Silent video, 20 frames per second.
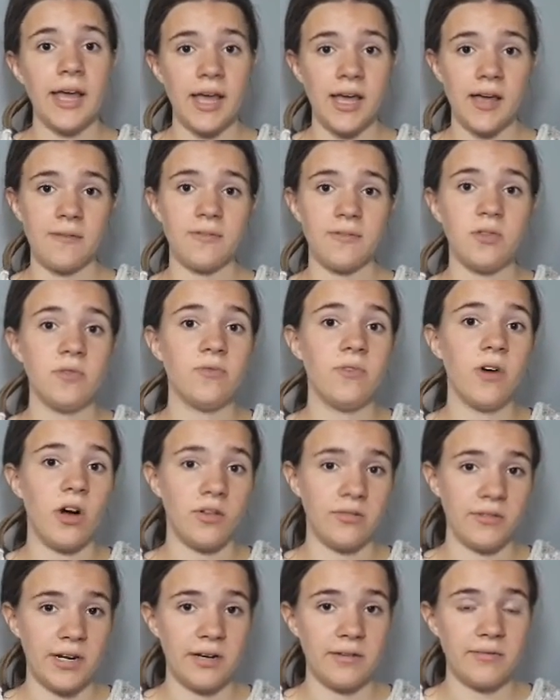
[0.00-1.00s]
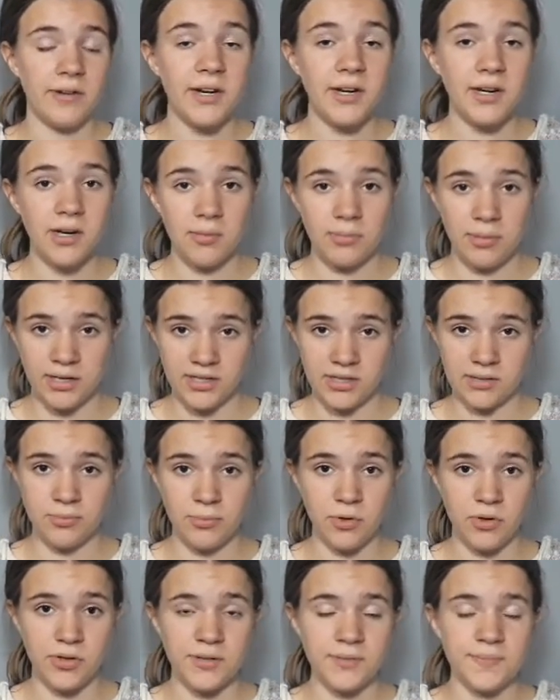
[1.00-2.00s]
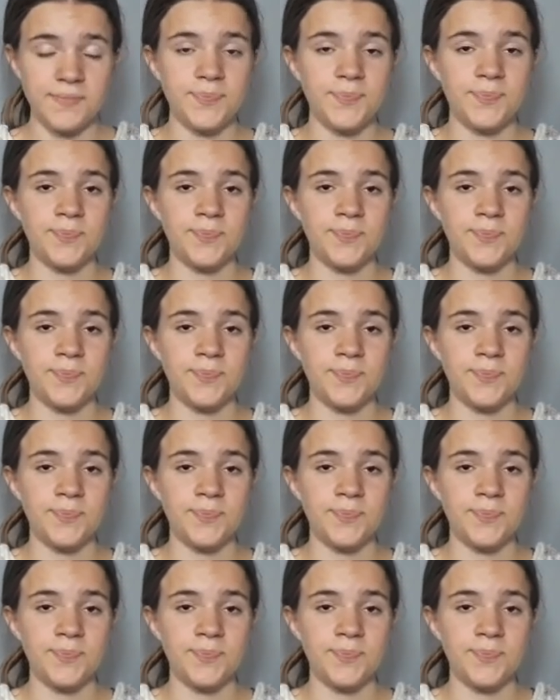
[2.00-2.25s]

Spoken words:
if you've already written a bunch more.